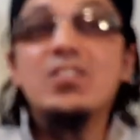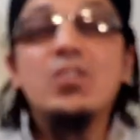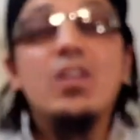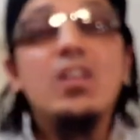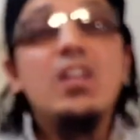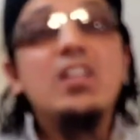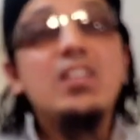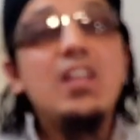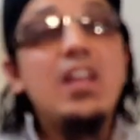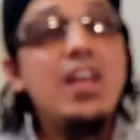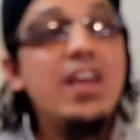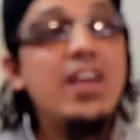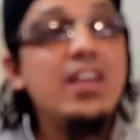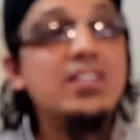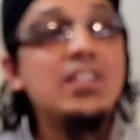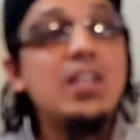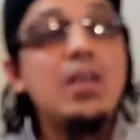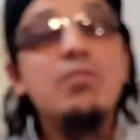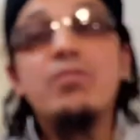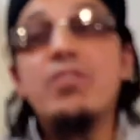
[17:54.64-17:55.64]
So Allah Ta'ala
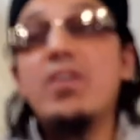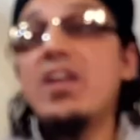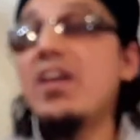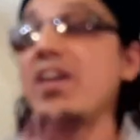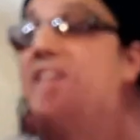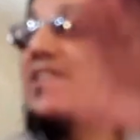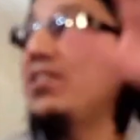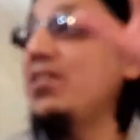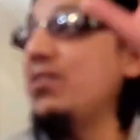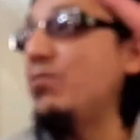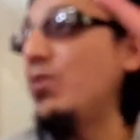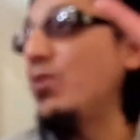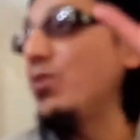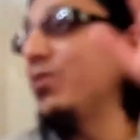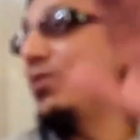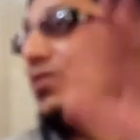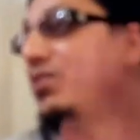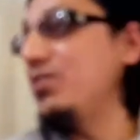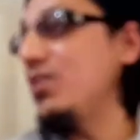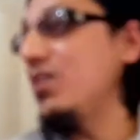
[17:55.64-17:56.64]
has kept variety for
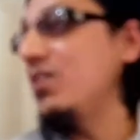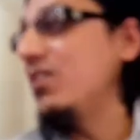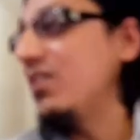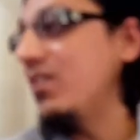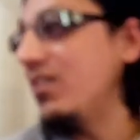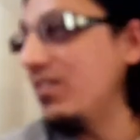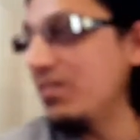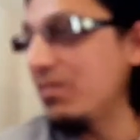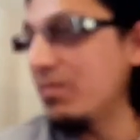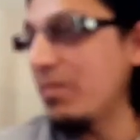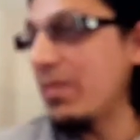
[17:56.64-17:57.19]
you in Jannah.